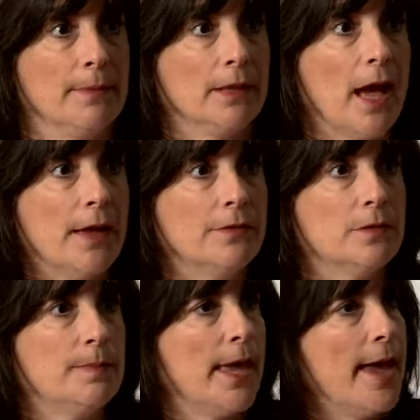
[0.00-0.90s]
alive,
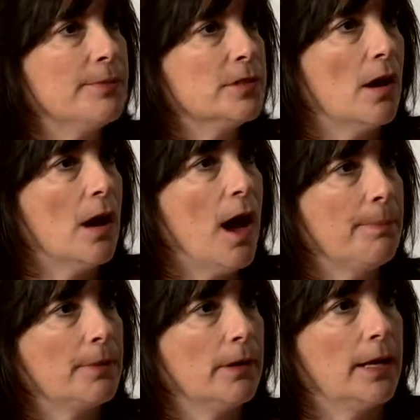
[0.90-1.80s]
to be able to
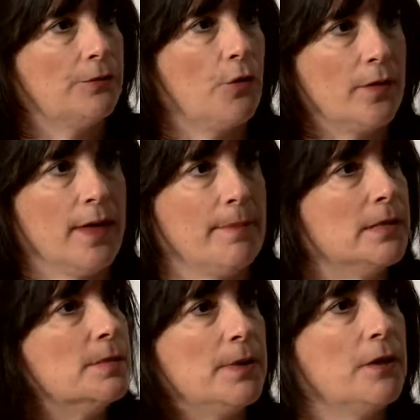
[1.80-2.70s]
operate for them
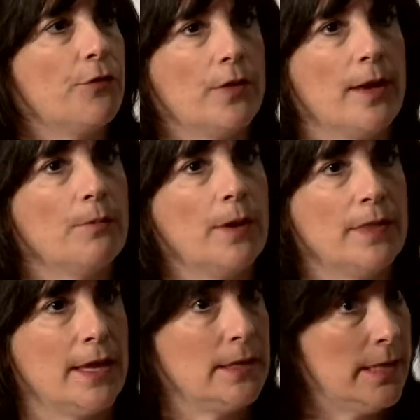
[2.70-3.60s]
and speak for them when
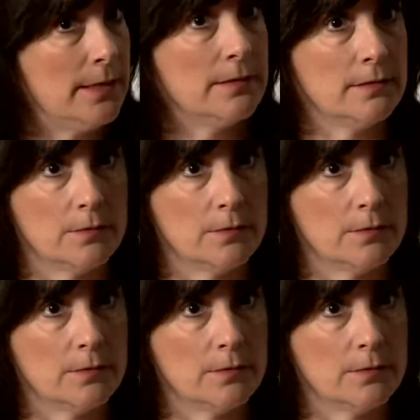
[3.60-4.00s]
they need.